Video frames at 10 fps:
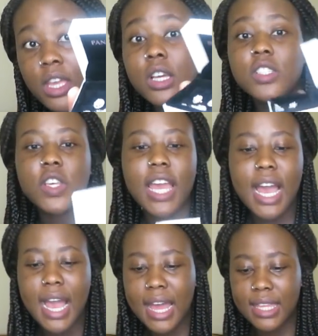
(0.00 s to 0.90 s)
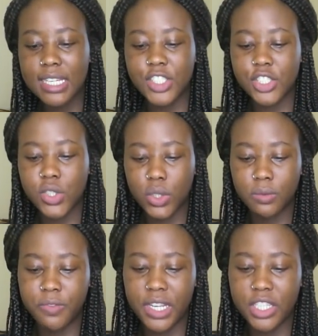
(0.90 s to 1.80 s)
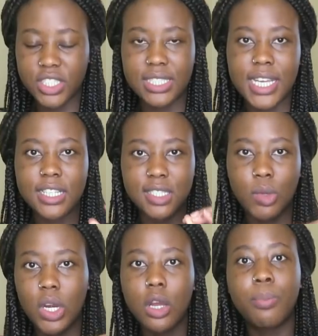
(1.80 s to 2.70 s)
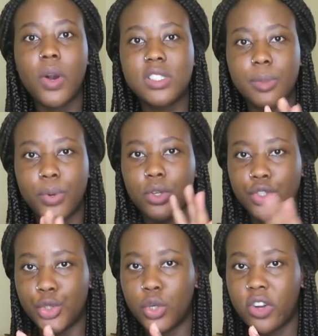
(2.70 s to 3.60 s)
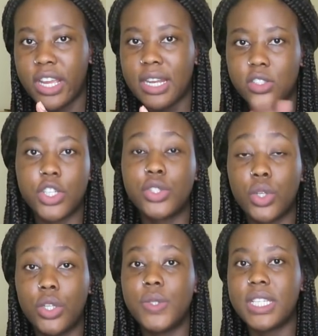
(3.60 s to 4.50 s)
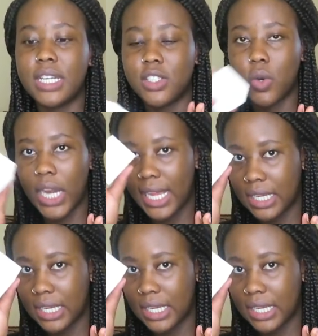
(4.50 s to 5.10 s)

So yeah, I think it's just so convenient just to take a small little box to put your jewelry in so you don't lose it and it's all like